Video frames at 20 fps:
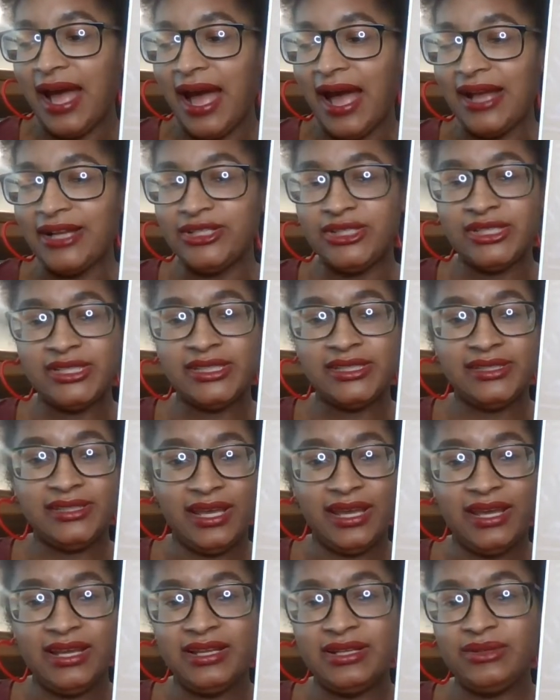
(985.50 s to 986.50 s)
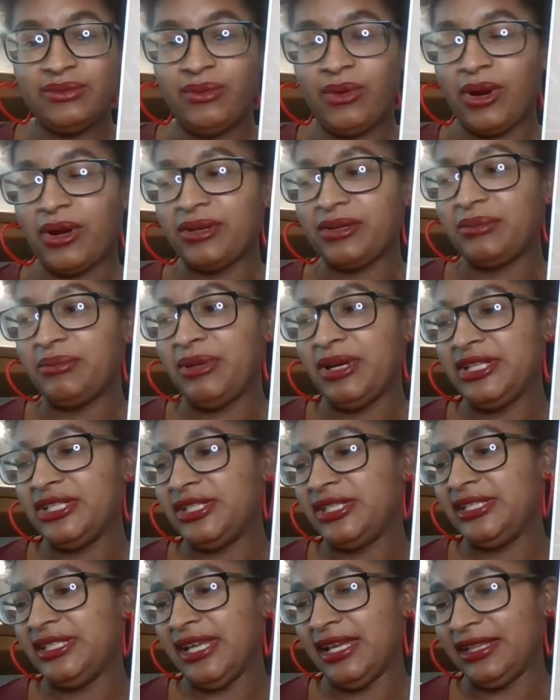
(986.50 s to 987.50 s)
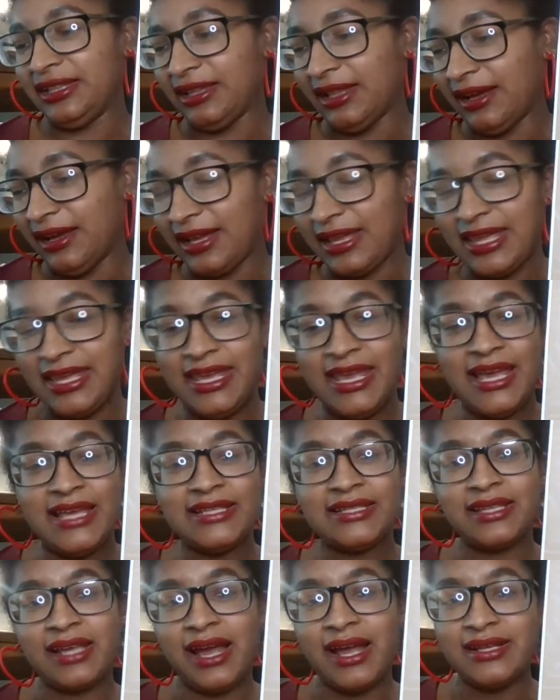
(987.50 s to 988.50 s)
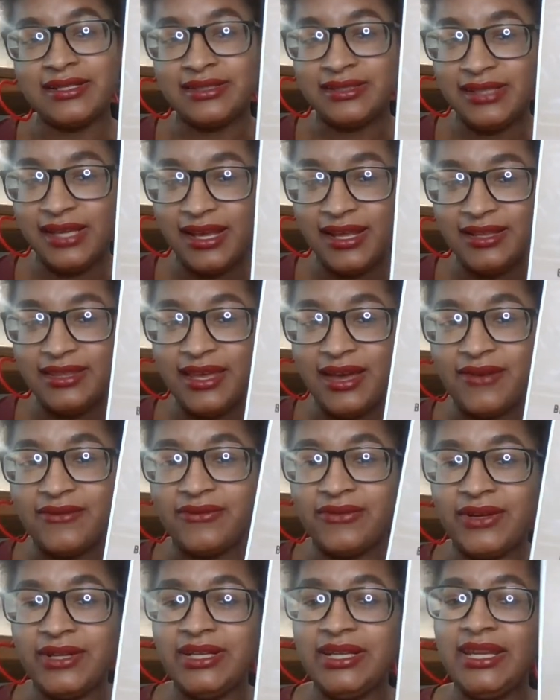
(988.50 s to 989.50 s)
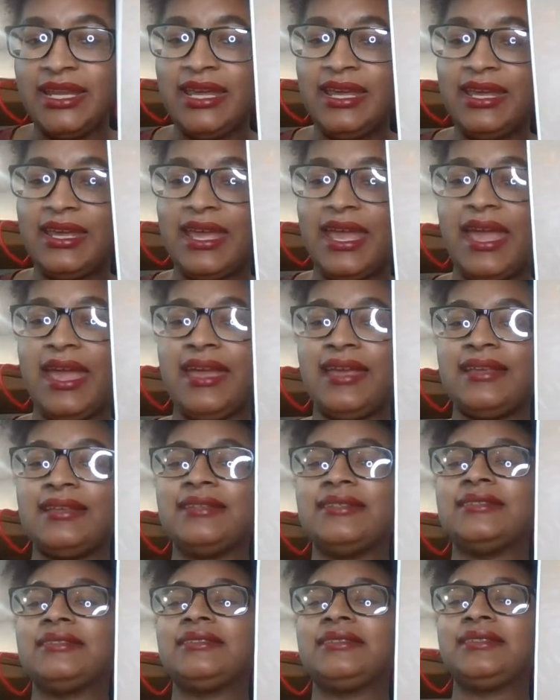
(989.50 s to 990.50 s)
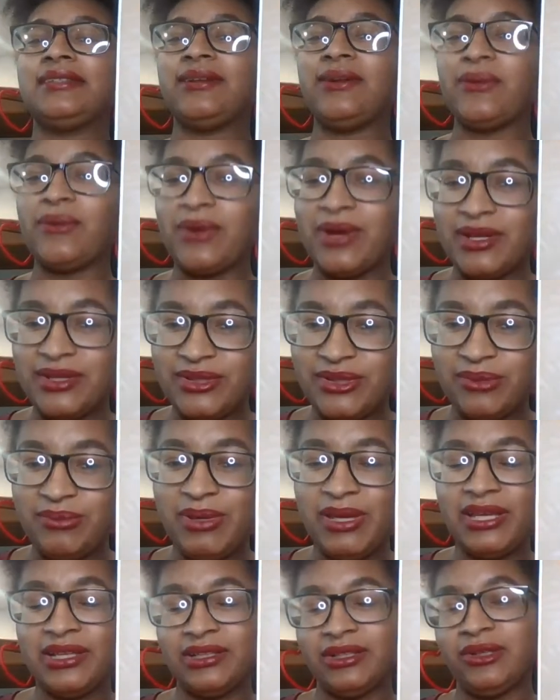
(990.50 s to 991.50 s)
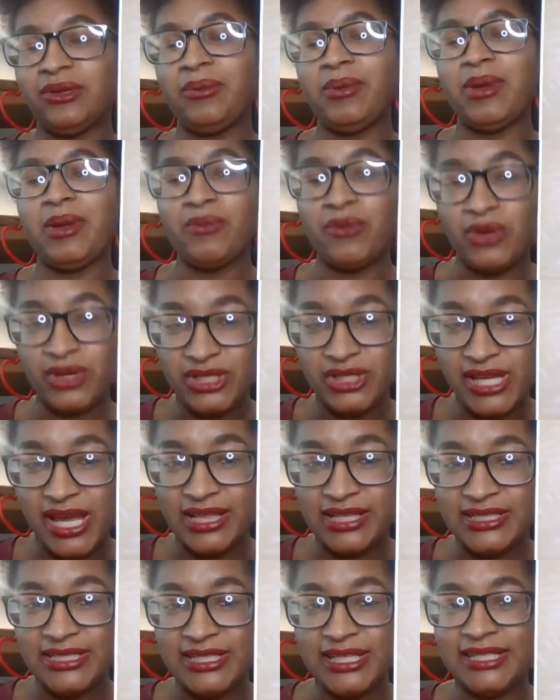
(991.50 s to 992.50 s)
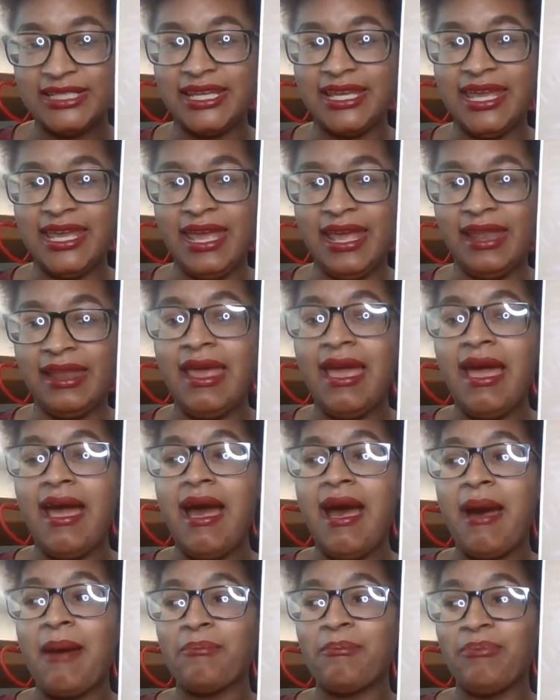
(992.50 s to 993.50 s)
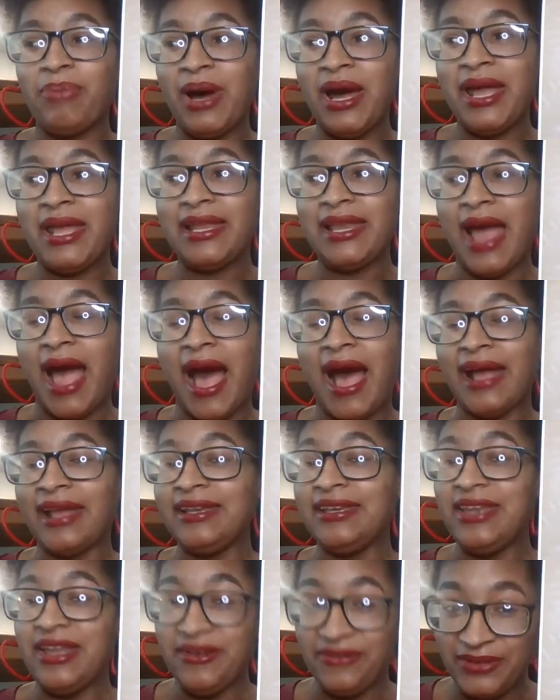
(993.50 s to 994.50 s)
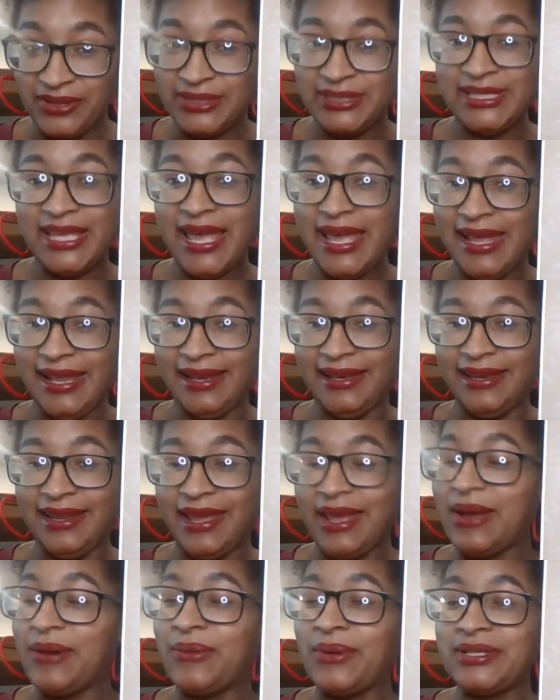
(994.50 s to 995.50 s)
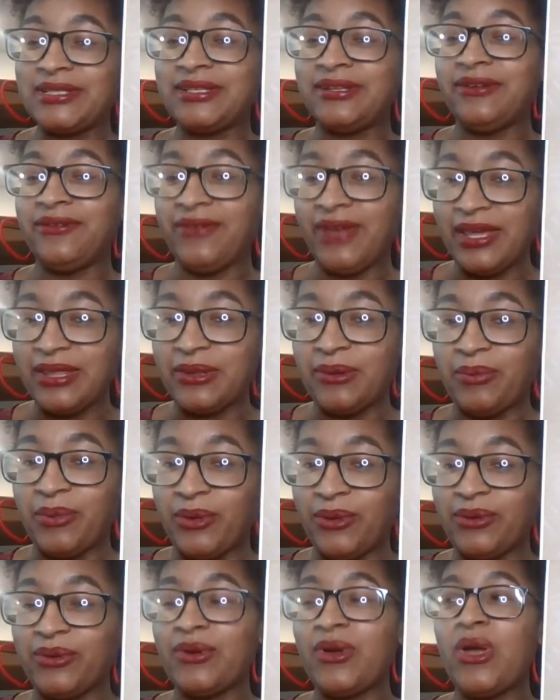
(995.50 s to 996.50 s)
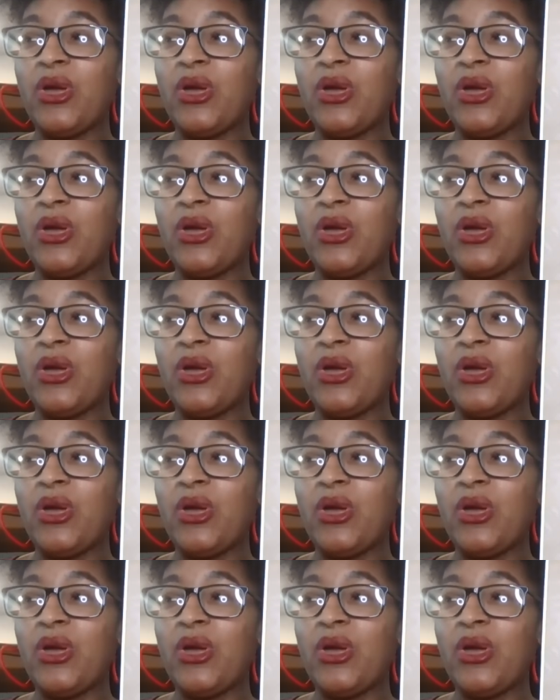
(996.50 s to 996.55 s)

I just said we're on a budget deadlock. Yes, I said that funding is going to be a little bit more challenging to get, but I never said it wasn't available.